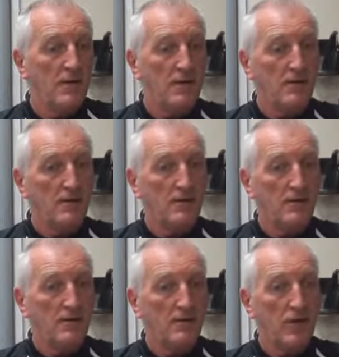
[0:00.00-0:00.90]

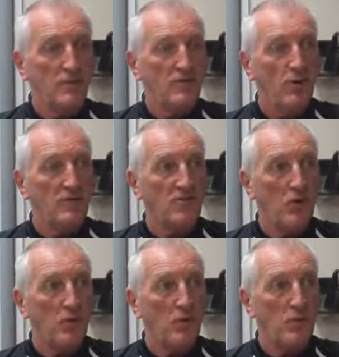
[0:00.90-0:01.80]
uh, go into
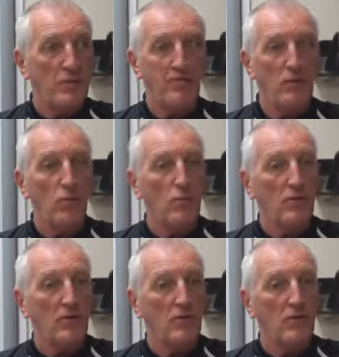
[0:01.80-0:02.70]
October with a bit of a
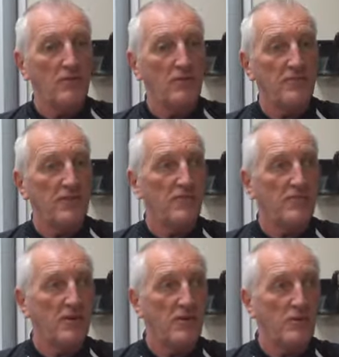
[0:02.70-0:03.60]
hope and you look at the
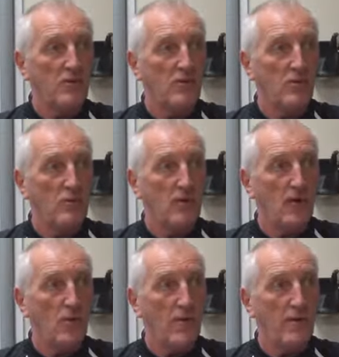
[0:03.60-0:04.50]
fixtures that are, are coming
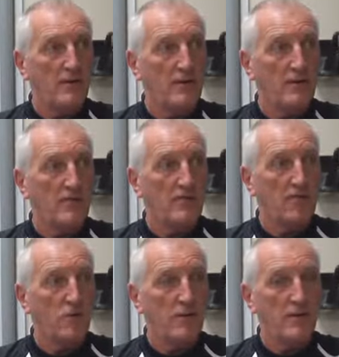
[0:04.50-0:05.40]
our way in
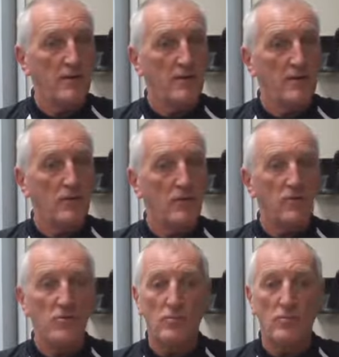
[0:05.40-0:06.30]
October. You know,
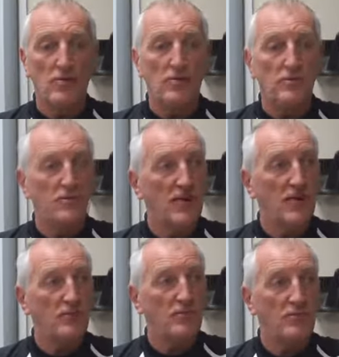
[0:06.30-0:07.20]
there's some really tough
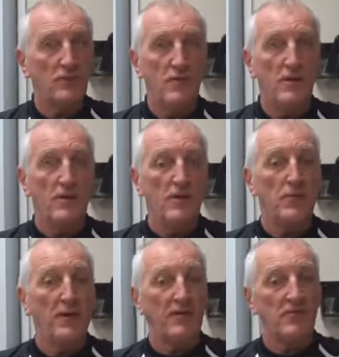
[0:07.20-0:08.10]
games. So
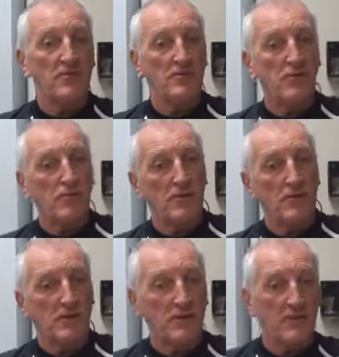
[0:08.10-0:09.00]
it'd be nice to,
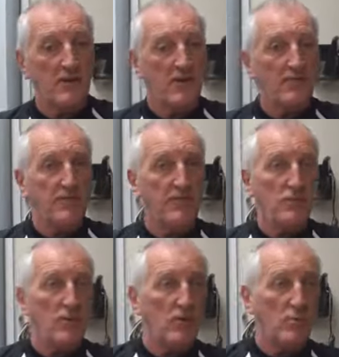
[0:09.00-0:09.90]
uh, to get that
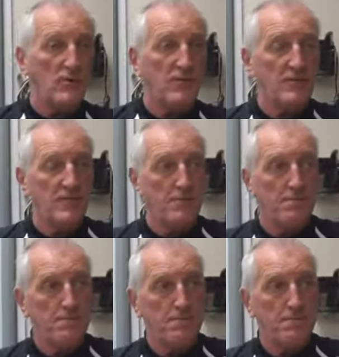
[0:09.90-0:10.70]
first win at home on Saturday.